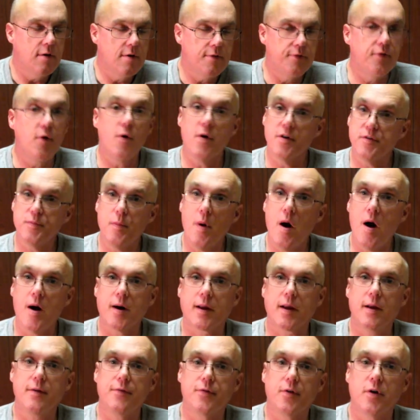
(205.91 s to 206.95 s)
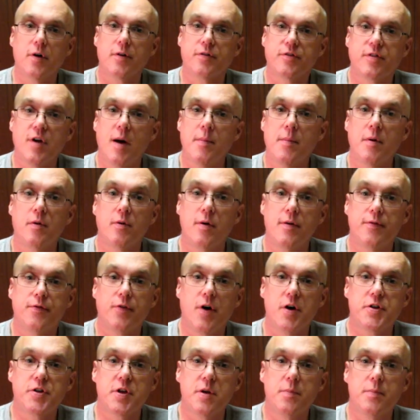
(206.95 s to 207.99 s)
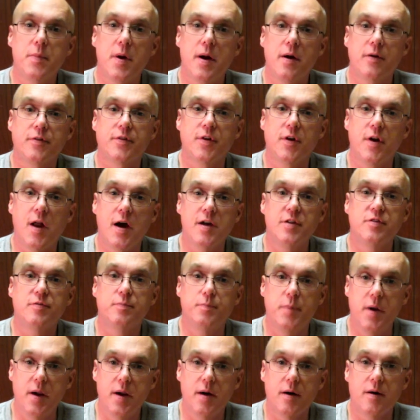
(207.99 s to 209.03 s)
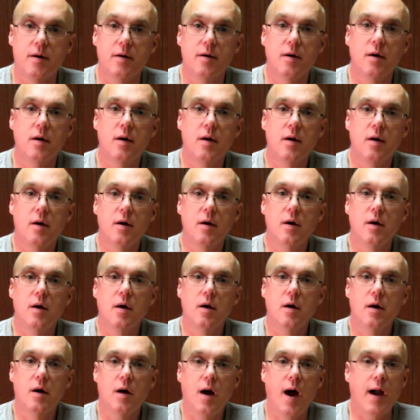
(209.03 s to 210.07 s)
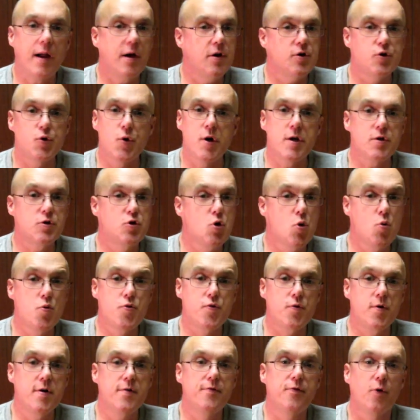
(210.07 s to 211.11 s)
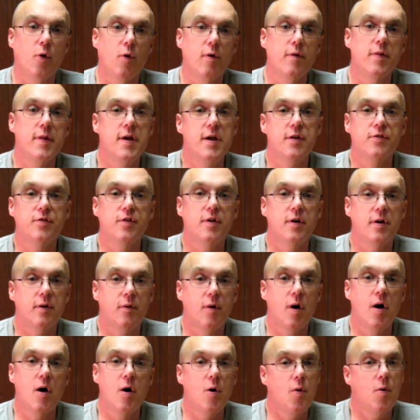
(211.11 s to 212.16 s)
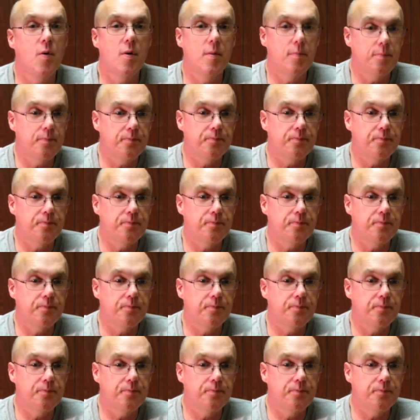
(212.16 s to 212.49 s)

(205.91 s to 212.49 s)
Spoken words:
for its market, for a summer refreshing beer, it's a nice beer. I could drink 2, 3, 4 of these in a row.